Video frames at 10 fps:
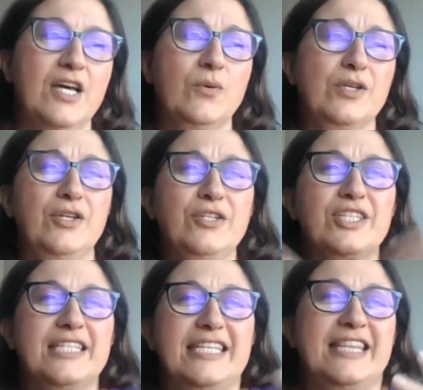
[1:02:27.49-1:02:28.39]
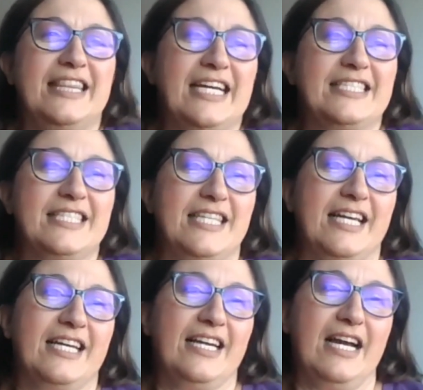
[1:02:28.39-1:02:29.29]
Well, usually that's
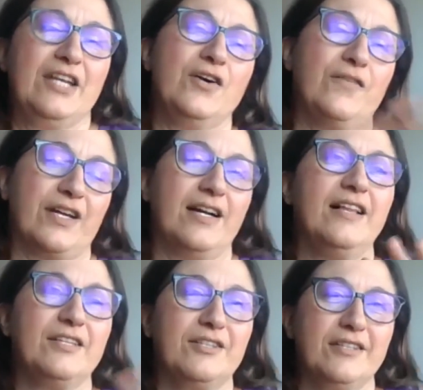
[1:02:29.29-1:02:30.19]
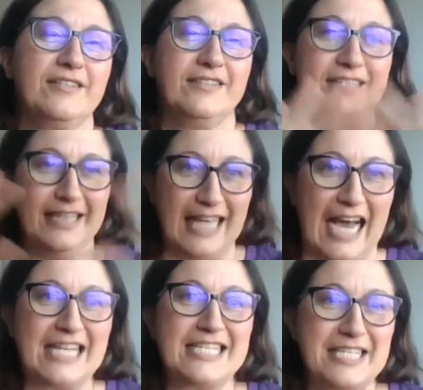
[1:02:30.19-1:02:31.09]
like, I know the color
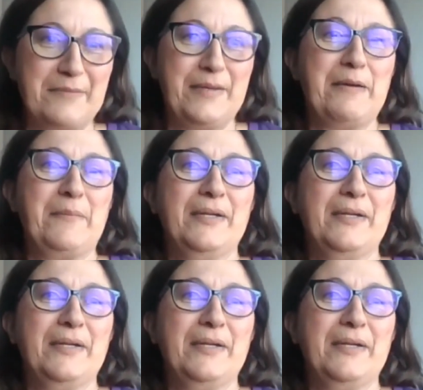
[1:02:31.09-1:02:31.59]
lasts a bit,